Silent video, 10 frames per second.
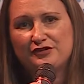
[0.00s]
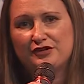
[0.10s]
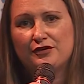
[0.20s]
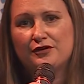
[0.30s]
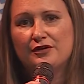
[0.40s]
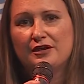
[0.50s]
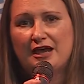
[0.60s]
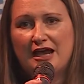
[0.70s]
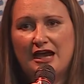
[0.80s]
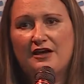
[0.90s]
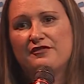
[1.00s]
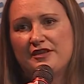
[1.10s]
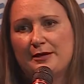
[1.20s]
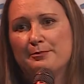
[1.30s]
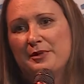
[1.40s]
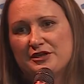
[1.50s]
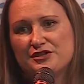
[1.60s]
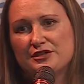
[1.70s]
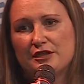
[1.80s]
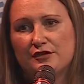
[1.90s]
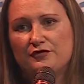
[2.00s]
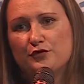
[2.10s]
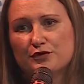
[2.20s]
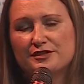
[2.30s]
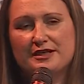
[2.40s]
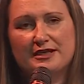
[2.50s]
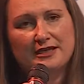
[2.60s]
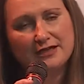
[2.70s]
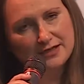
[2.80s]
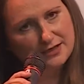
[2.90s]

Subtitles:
to have the ambition and the foresight